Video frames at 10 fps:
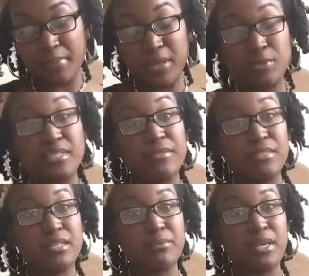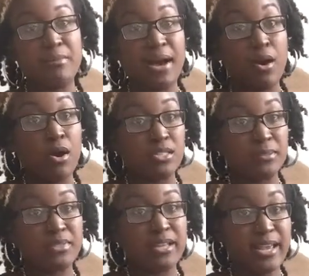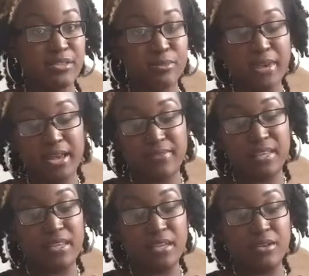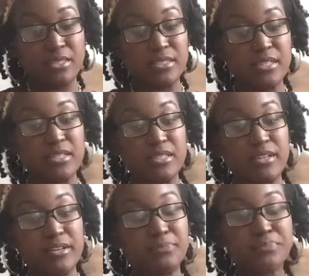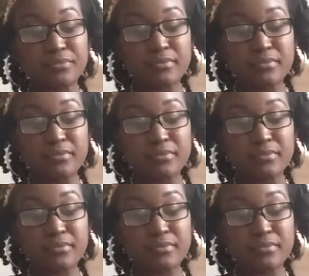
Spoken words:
It was given to me by Awesome's naturopath that he goes and sees here.